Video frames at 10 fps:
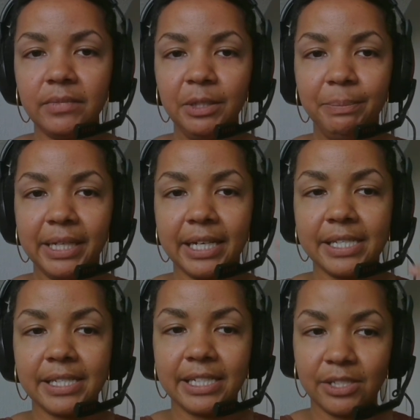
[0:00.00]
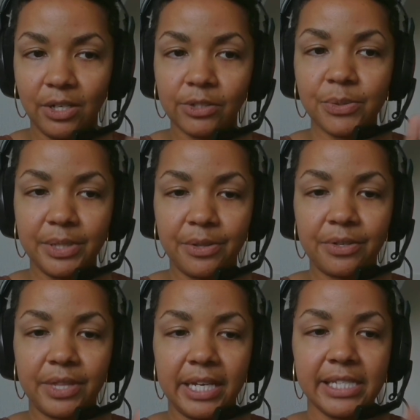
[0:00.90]
Because that's also another
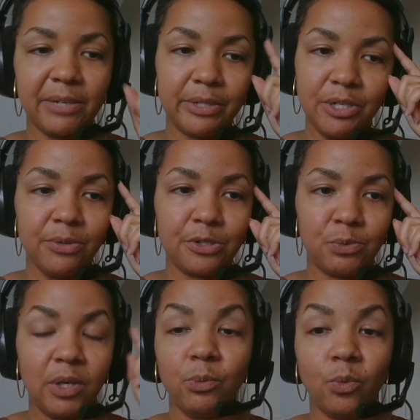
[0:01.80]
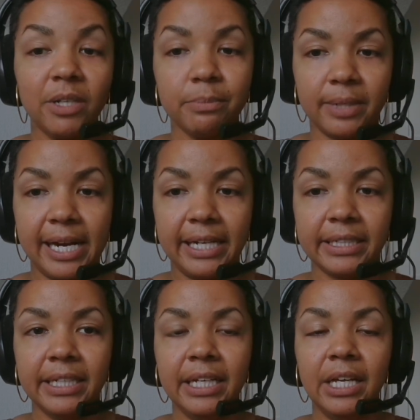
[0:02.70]
thing, is that we don't just want one brain
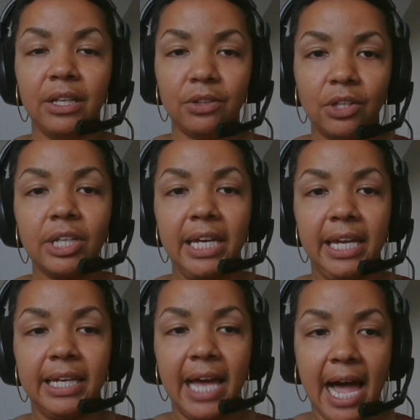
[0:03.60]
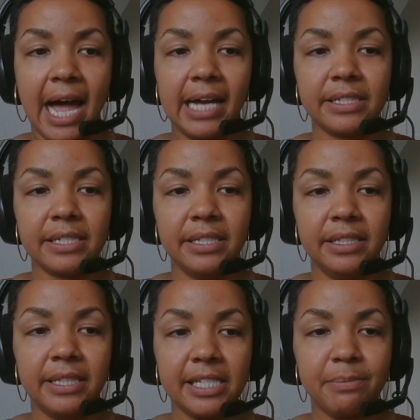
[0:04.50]
looking at
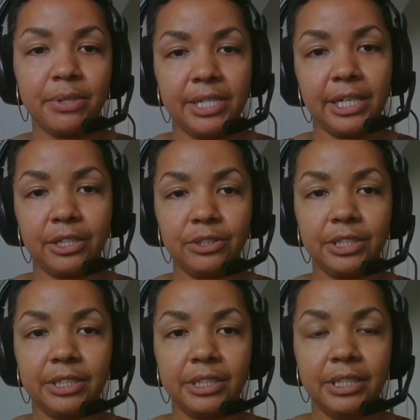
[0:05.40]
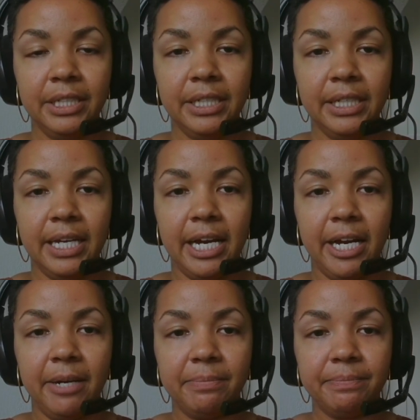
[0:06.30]
this particular
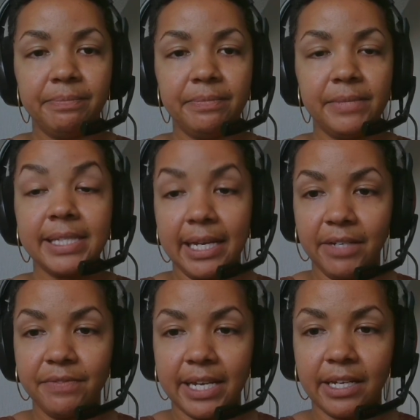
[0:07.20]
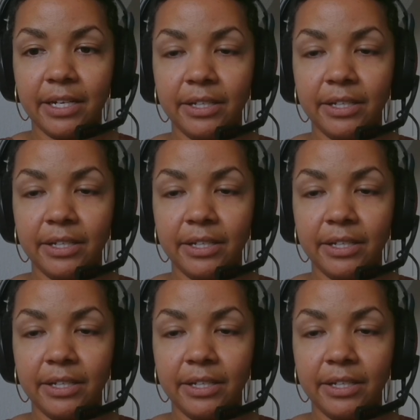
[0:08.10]
set of data.